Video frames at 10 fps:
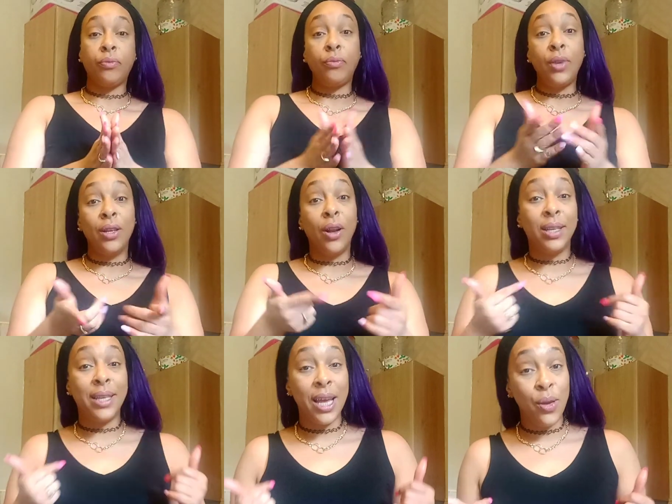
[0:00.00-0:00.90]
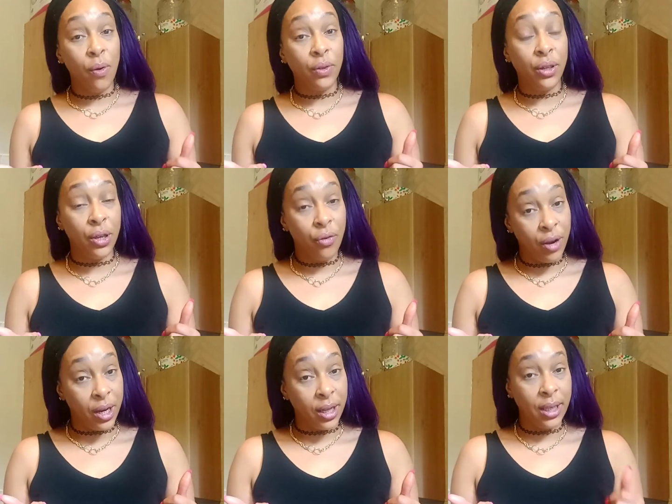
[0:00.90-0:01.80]
So let's take you over to the
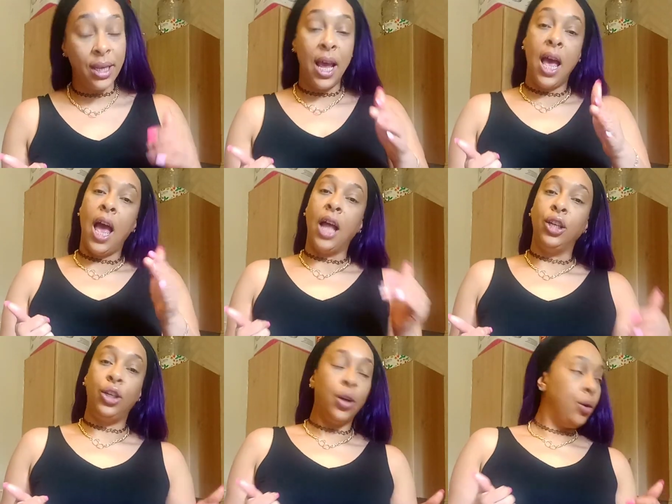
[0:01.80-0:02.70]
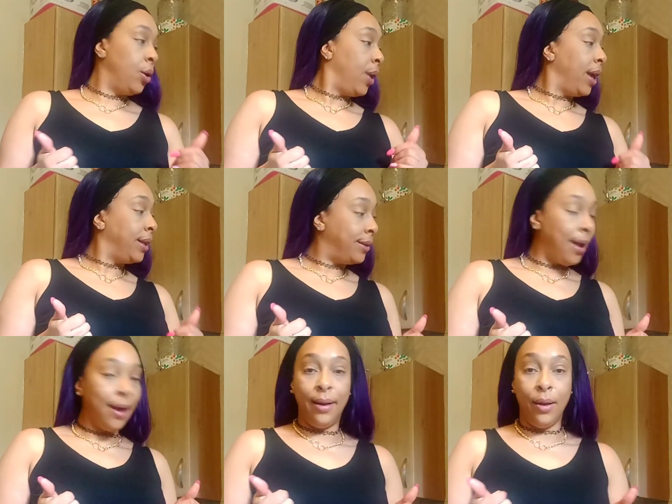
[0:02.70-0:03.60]
ingredients and show you
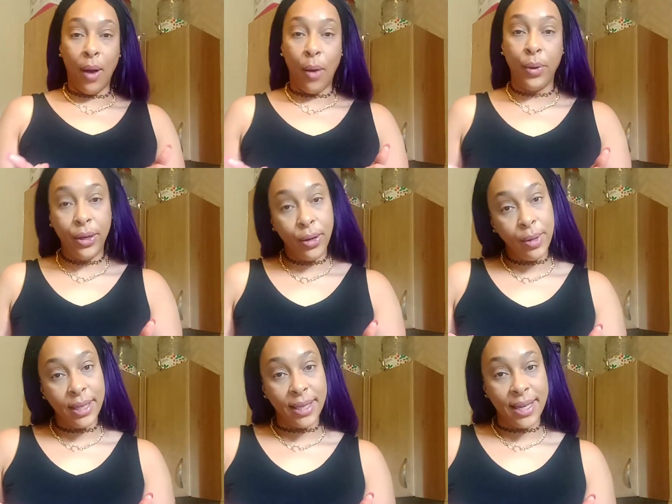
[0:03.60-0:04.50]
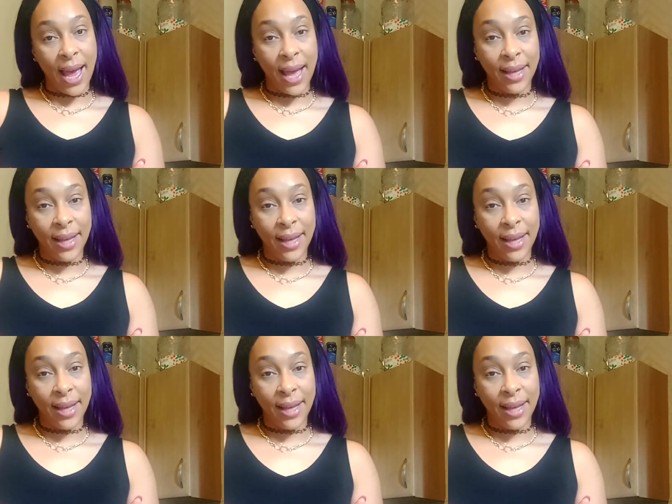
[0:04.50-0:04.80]
exactly what we're doing today.